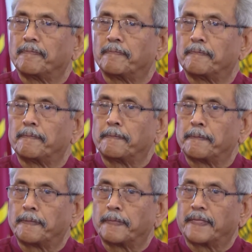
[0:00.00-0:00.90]

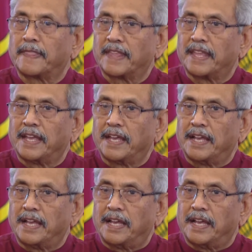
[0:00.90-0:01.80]
Nothing is said.